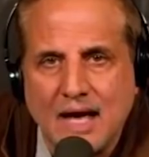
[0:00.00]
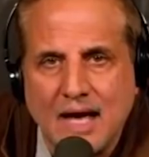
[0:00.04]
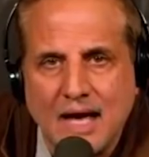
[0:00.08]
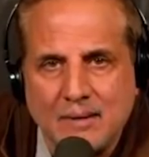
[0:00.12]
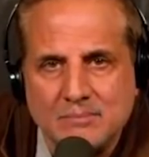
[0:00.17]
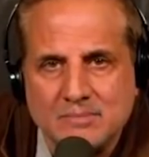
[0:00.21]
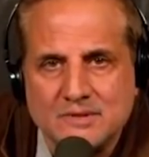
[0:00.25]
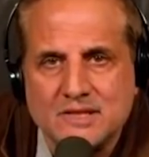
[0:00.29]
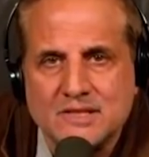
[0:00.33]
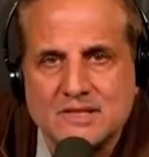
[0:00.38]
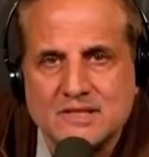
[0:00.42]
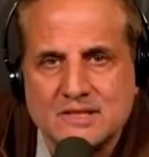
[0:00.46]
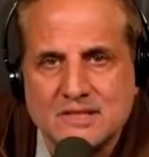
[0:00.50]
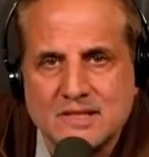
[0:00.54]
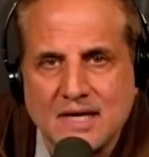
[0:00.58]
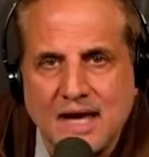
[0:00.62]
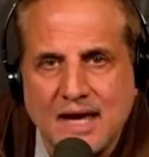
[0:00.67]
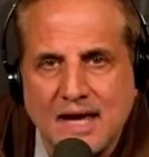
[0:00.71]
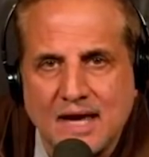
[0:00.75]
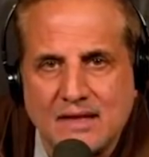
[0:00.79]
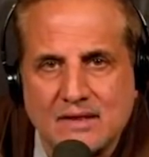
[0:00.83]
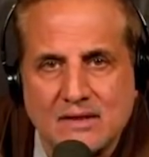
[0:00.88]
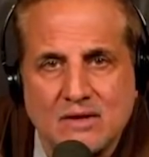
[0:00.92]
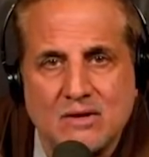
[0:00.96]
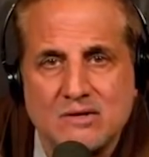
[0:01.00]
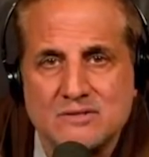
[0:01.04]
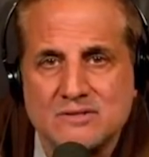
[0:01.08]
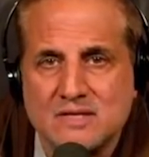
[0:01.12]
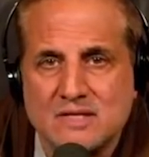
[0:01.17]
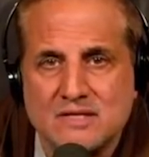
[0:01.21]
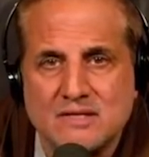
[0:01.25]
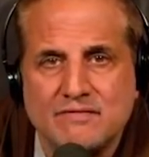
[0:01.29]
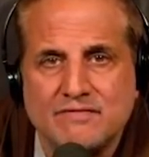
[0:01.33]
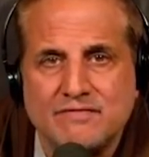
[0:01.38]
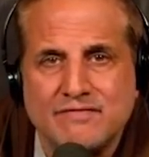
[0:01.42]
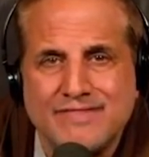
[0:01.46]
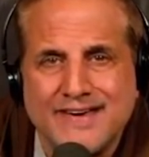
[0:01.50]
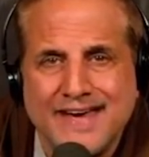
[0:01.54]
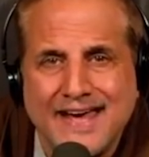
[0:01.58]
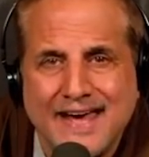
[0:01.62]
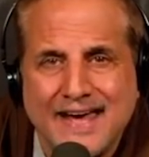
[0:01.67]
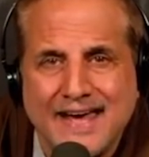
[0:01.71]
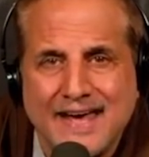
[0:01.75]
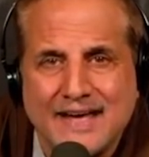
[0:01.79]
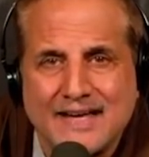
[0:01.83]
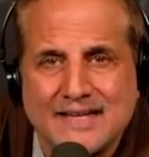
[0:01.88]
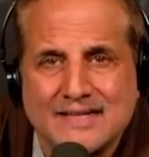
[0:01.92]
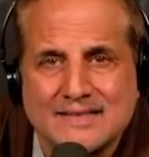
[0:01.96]
I'm just saying those are the
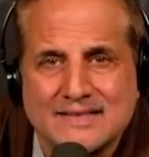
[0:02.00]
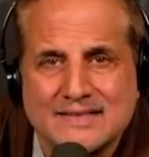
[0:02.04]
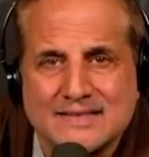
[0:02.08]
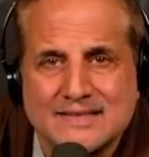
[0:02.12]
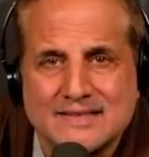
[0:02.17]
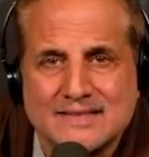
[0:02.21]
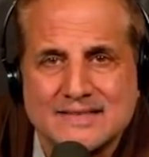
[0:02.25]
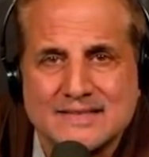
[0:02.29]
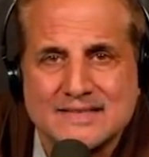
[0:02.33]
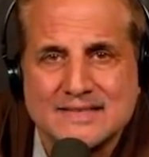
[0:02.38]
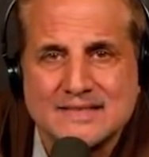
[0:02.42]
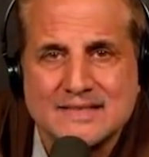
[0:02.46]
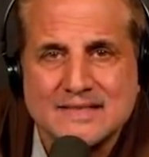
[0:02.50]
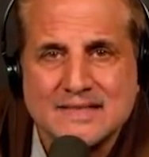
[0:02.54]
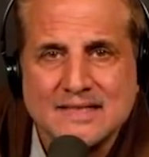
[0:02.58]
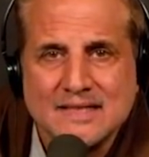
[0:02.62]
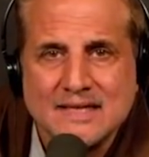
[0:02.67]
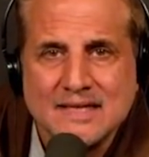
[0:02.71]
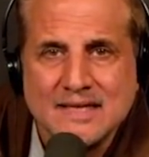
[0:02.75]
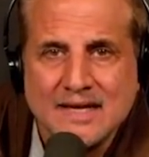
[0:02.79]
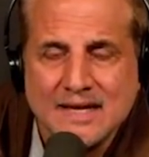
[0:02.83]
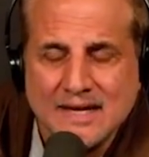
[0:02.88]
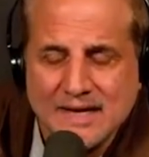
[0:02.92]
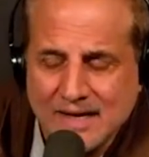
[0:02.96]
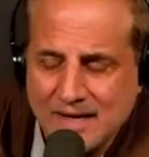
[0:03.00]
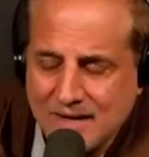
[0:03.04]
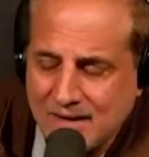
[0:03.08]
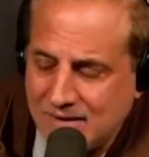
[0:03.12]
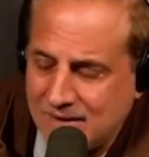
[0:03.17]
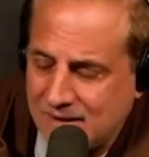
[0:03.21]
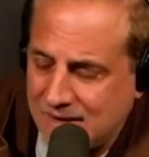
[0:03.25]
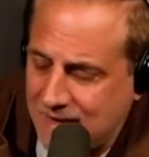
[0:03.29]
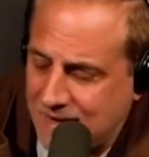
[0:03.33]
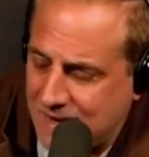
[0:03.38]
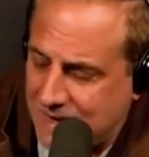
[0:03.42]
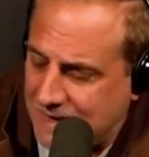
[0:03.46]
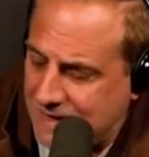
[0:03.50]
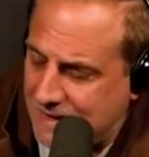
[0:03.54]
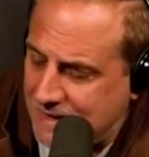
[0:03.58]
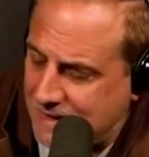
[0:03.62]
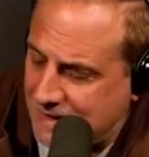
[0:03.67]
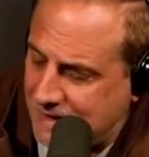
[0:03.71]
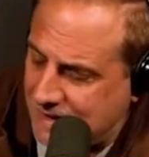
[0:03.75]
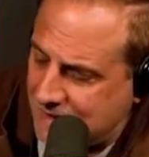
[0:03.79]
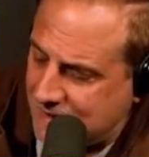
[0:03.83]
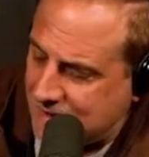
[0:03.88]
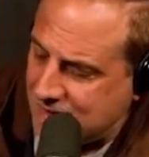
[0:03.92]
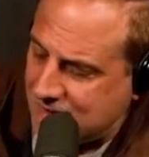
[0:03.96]
facts, okay?